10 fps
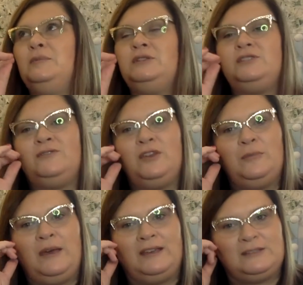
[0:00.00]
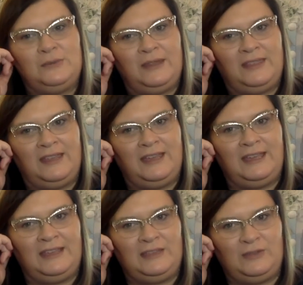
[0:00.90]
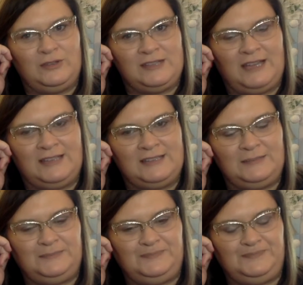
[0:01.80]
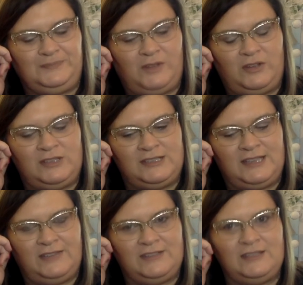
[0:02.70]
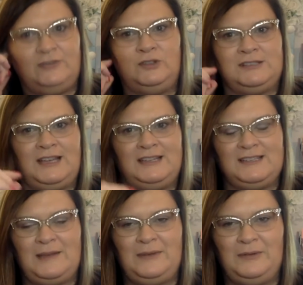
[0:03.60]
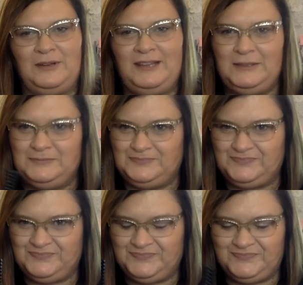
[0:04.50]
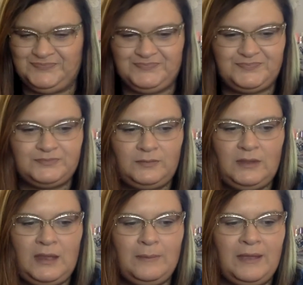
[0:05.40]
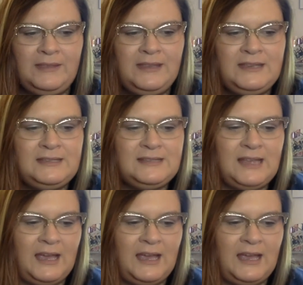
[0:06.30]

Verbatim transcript: put your few bucks with it and get the full size. Or just give us the full size. I mean, really? But this